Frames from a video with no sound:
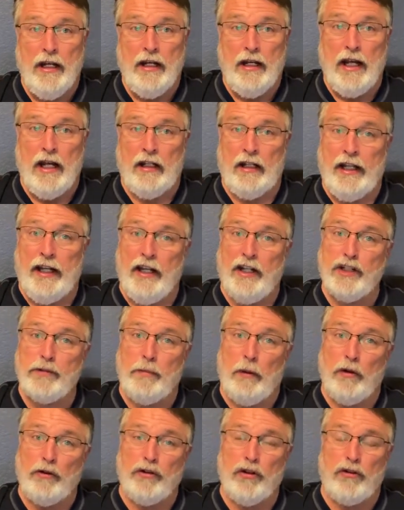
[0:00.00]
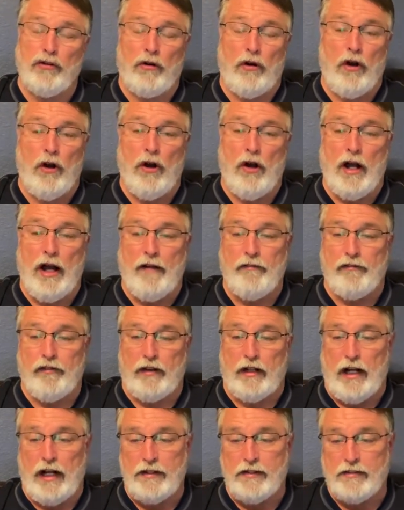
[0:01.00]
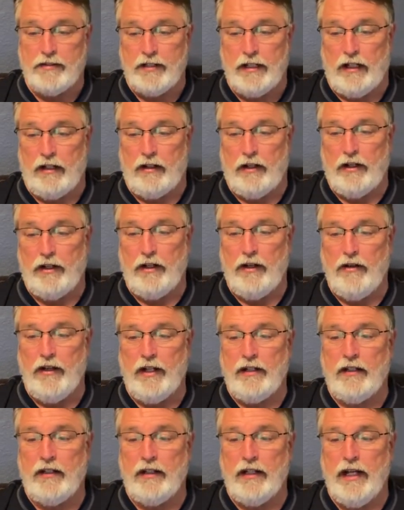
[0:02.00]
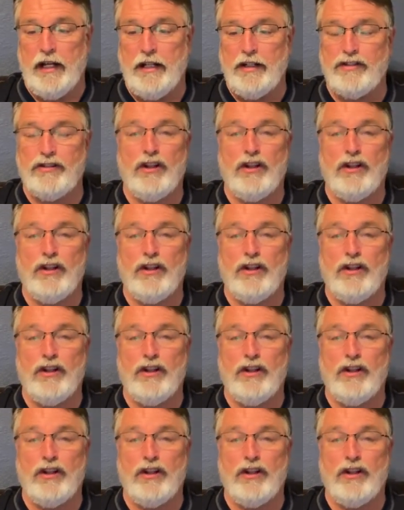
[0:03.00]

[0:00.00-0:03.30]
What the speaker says: Now Leanne's supposed to draw. I forgot to tell her to do that today,